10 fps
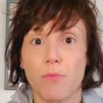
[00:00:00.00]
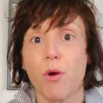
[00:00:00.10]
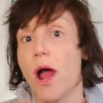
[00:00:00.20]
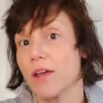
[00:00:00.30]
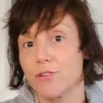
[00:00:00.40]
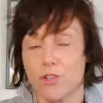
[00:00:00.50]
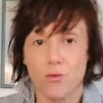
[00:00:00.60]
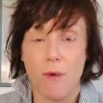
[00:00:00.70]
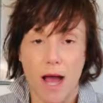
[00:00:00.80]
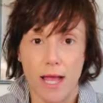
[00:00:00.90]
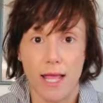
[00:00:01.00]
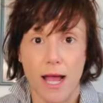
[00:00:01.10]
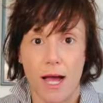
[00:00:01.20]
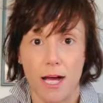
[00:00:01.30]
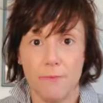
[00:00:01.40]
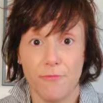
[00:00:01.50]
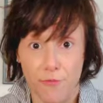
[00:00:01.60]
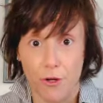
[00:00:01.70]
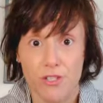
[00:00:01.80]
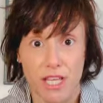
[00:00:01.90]
prior to my
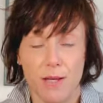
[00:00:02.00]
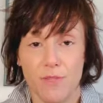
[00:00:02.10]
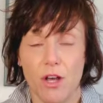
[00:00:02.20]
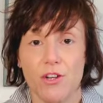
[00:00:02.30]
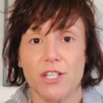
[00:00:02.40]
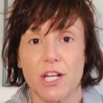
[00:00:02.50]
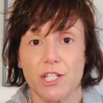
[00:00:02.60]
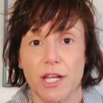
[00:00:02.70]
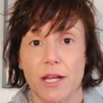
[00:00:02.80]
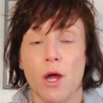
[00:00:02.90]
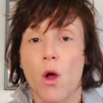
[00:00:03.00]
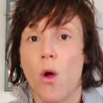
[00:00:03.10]
first EMDR session